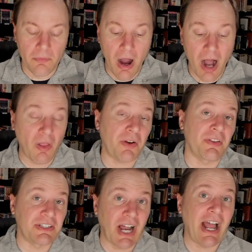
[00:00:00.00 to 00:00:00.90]
a lot of the
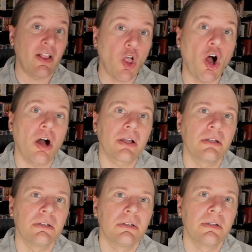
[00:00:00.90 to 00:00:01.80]
dialogue
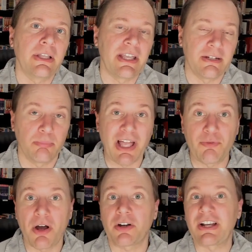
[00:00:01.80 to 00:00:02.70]
in Blade
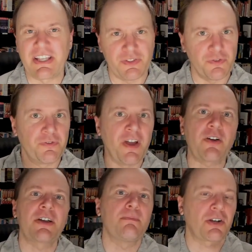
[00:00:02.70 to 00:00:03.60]
Runner is
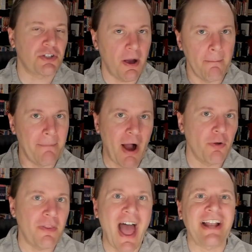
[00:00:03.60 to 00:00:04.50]
very much
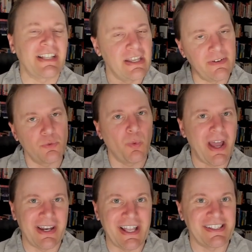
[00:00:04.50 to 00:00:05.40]
about that, even
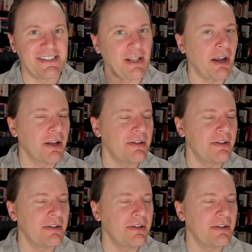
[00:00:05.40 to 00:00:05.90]
when it's not